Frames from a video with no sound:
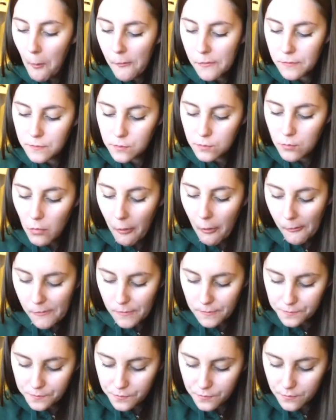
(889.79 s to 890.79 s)

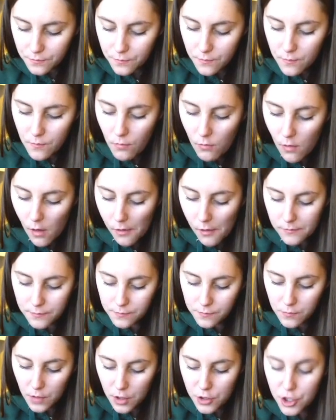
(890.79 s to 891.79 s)
I